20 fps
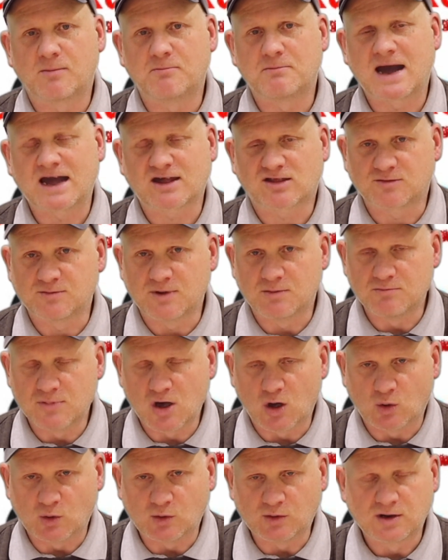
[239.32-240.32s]
on maximum
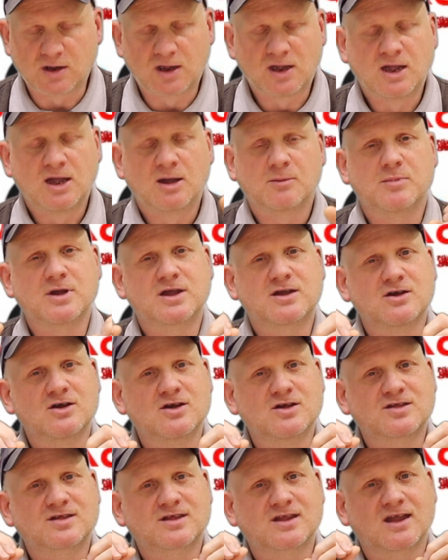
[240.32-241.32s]
mode,
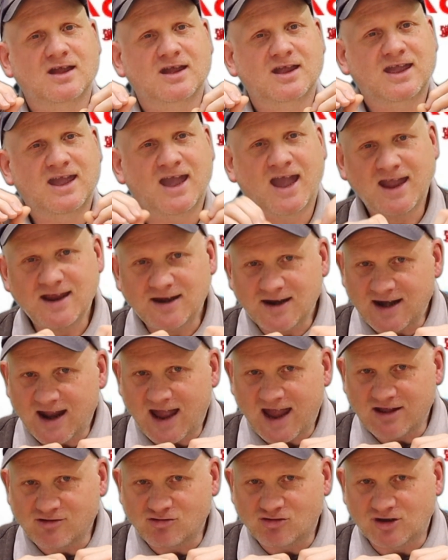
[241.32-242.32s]
because
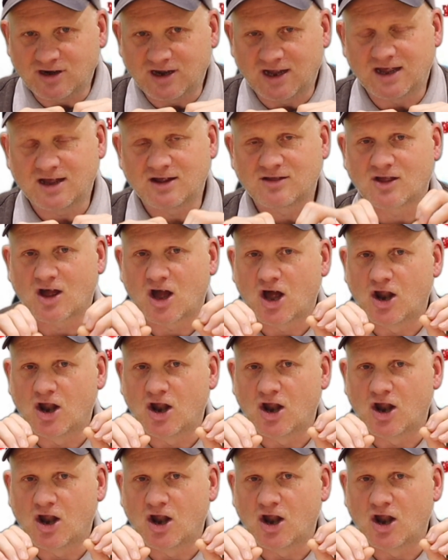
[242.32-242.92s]
Cadent engineers